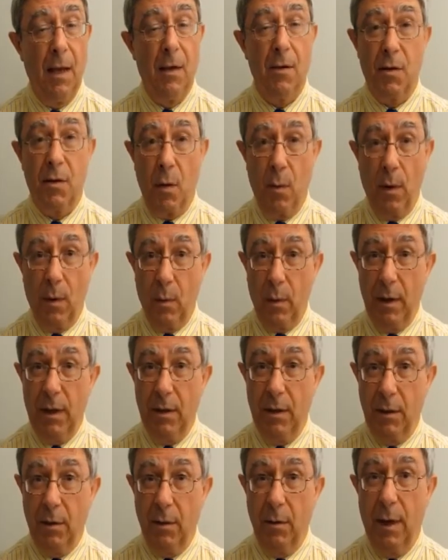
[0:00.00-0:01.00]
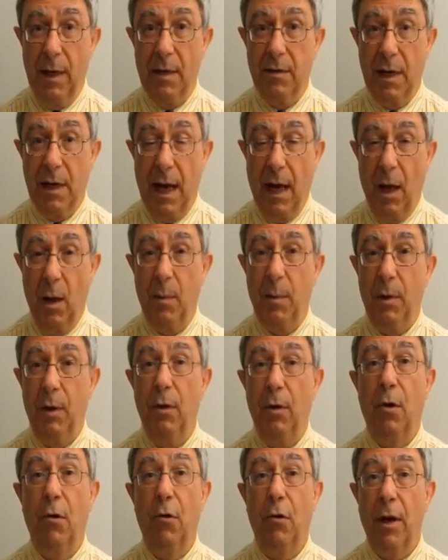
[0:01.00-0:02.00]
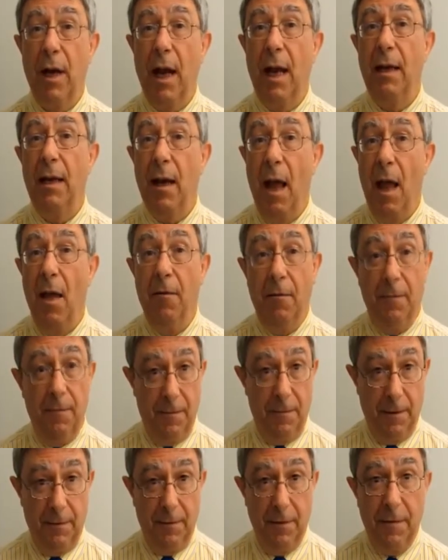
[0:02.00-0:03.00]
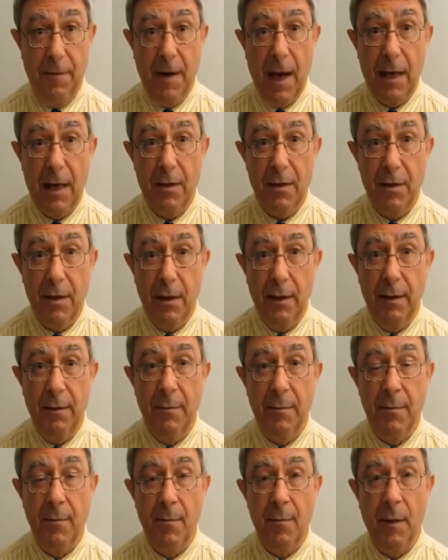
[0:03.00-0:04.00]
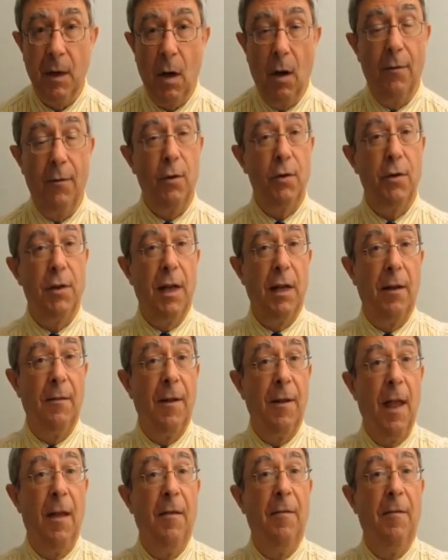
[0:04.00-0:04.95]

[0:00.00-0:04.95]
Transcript: So what we do is to help you to create vivid fantasy of yourself